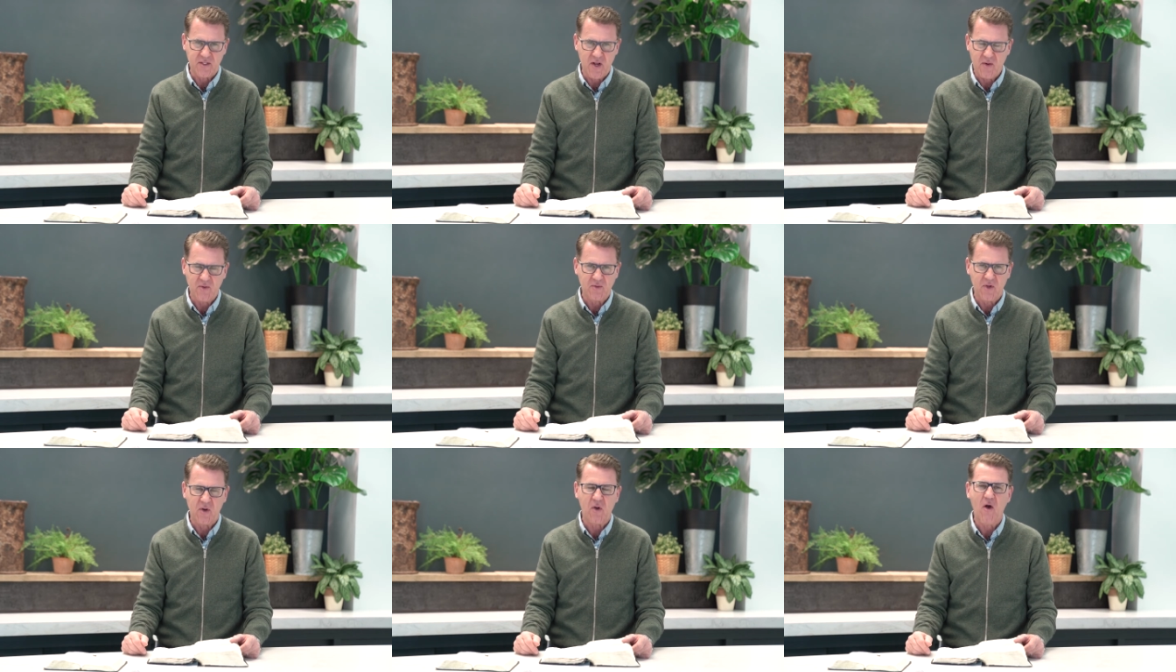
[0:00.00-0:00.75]
No,
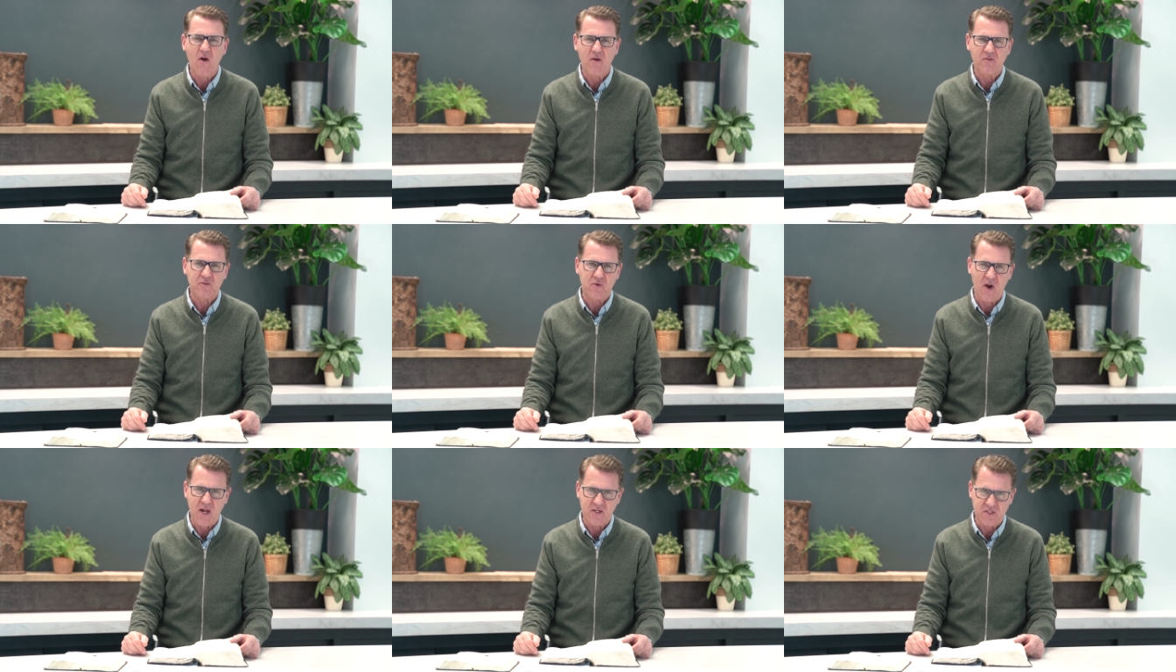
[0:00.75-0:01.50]
the law of
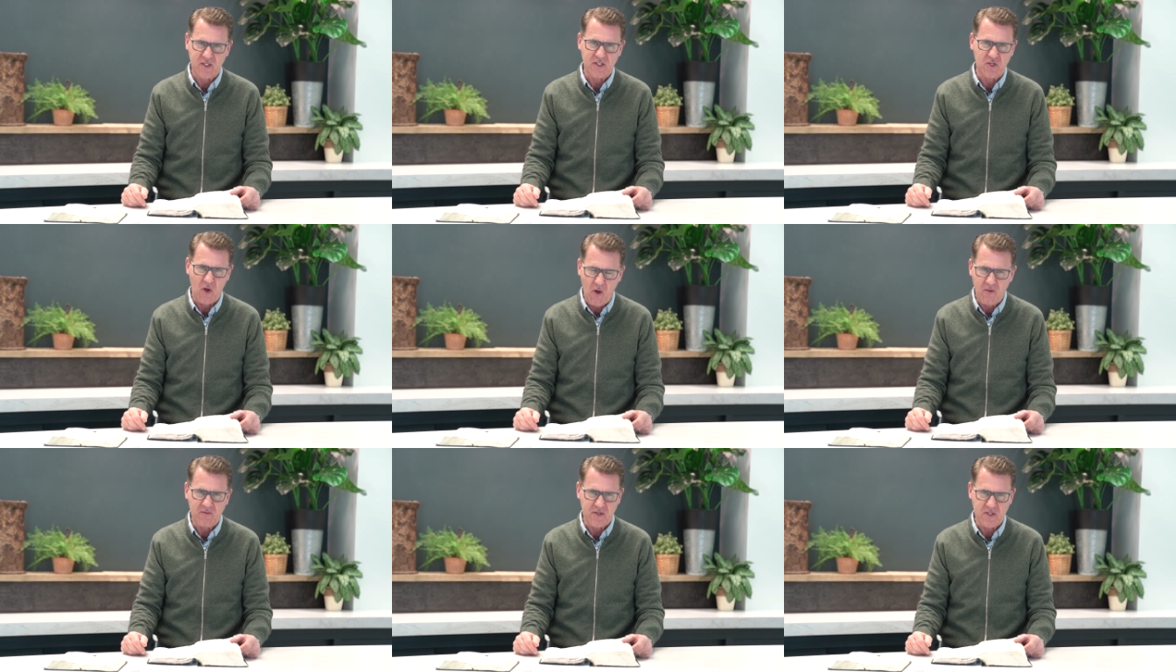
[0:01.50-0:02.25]
Christ is
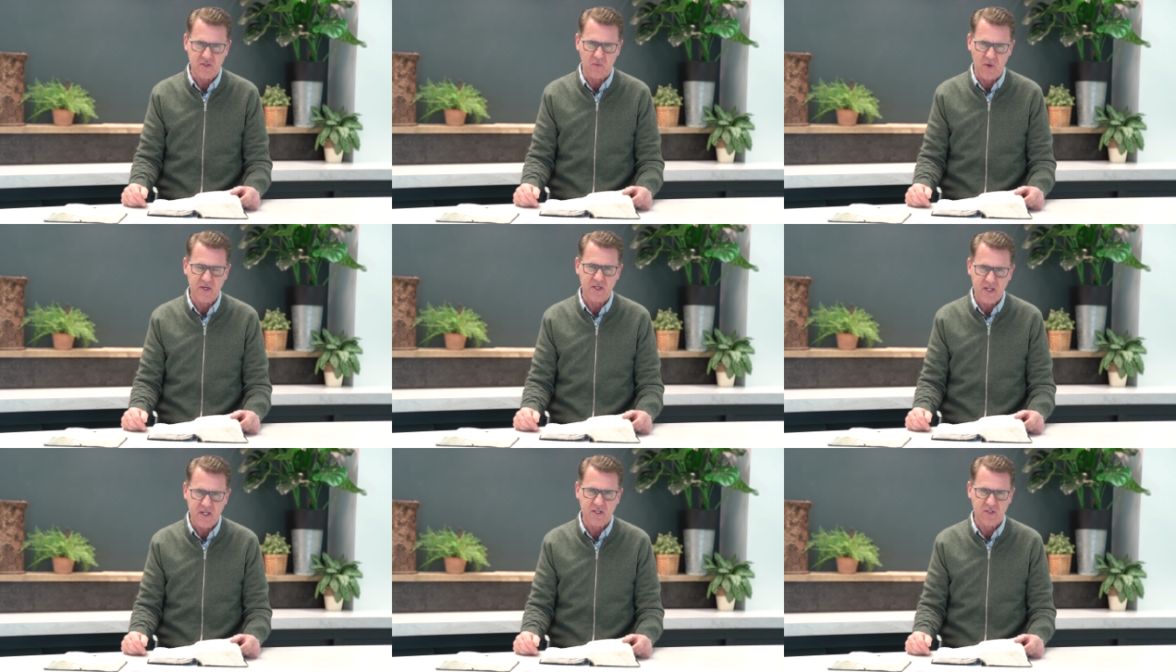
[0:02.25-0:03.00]
obvious what
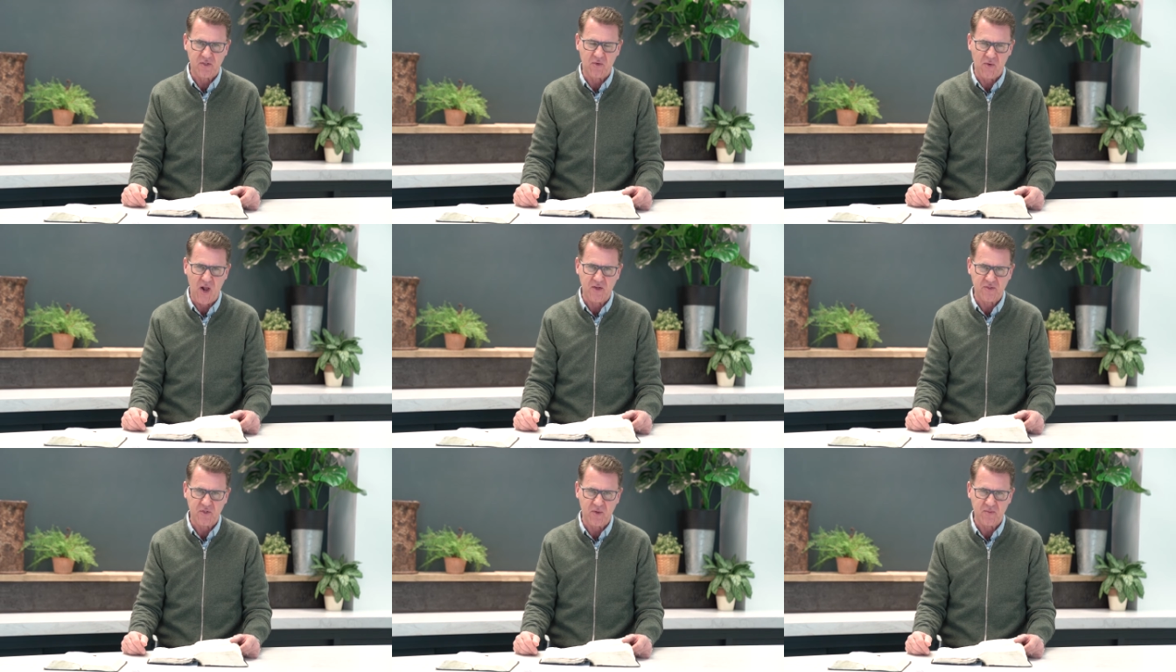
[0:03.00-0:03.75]
it is
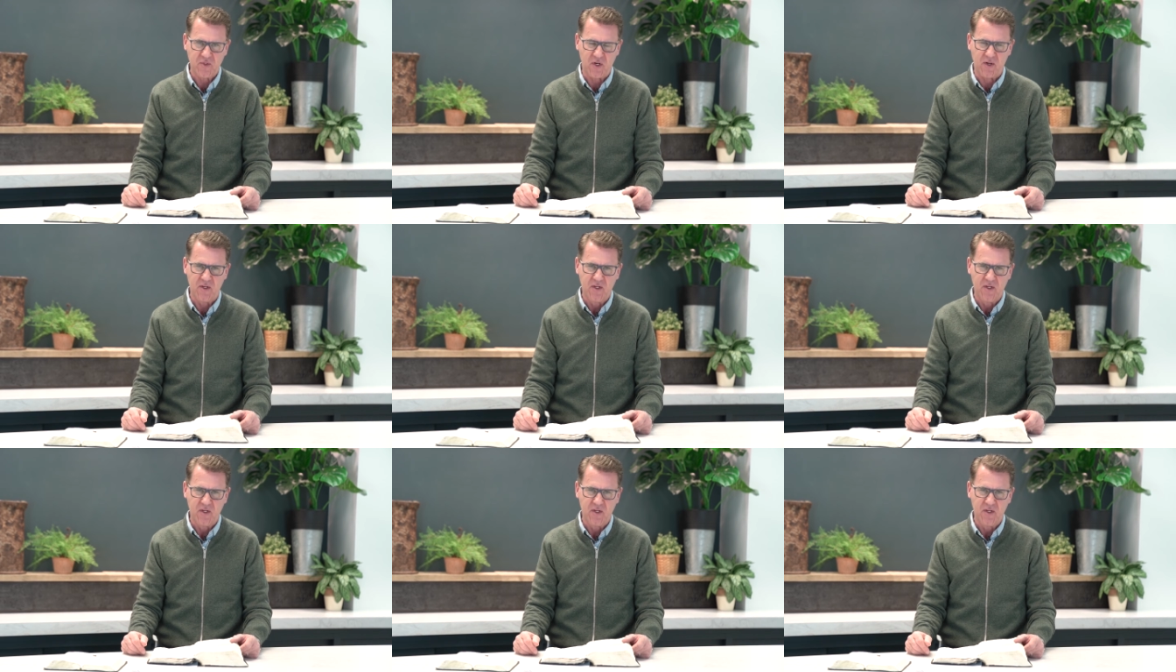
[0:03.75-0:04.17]
throughout Scripture.